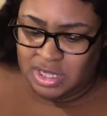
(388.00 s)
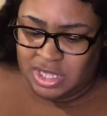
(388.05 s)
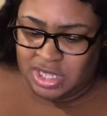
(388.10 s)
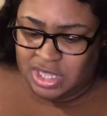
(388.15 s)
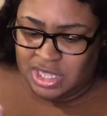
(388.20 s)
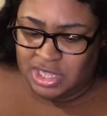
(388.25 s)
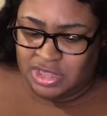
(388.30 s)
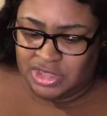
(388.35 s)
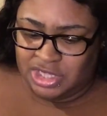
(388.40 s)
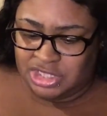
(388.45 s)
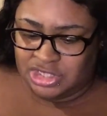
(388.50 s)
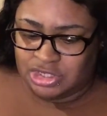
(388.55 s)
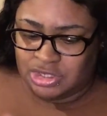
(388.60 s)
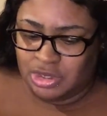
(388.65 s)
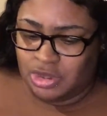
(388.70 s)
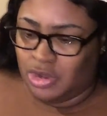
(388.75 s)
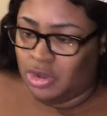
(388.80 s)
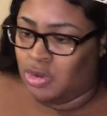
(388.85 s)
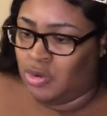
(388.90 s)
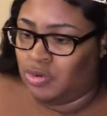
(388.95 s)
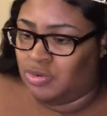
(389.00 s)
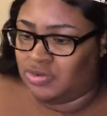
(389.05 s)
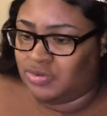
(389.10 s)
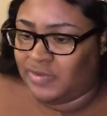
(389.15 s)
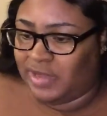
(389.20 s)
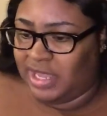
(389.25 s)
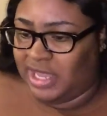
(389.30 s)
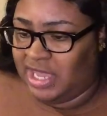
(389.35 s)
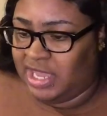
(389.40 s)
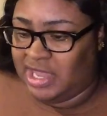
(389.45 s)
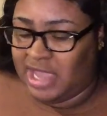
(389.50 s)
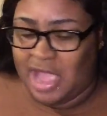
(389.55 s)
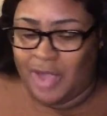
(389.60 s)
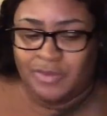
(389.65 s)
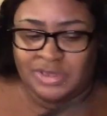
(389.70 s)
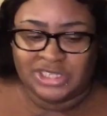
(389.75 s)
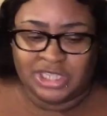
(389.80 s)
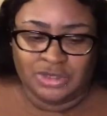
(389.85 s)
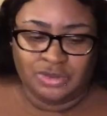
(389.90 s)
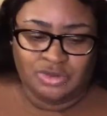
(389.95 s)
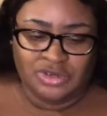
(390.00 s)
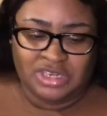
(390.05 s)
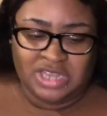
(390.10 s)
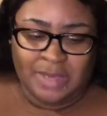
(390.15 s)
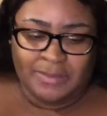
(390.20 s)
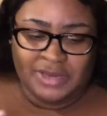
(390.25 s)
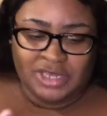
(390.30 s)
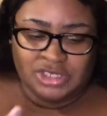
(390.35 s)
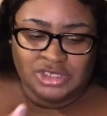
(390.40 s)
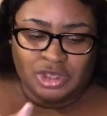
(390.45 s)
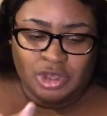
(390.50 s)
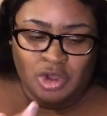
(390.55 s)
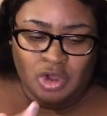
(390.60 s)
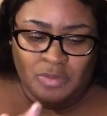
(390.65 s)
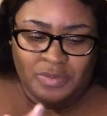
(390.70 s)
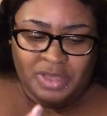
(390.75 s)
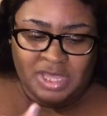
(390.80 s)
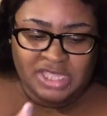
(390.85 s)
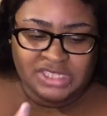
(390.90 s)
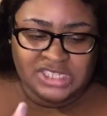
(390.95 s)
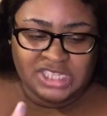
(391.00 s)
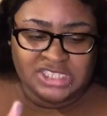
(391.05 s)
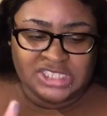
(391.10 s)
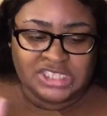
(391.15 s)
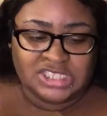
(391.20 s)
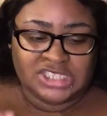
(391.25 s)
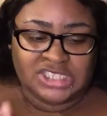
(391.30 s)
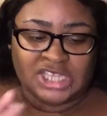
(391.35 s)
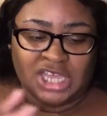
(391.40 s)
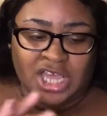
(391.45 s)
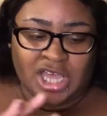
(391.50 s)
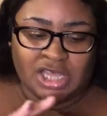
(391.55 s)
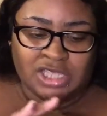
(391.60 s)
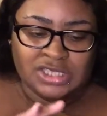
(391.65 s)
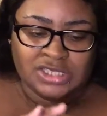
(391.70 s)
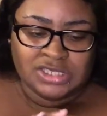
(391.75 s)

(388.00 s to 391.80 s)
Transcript: yeah, this gold right here. I wish I knew the name of this gold because it sucks.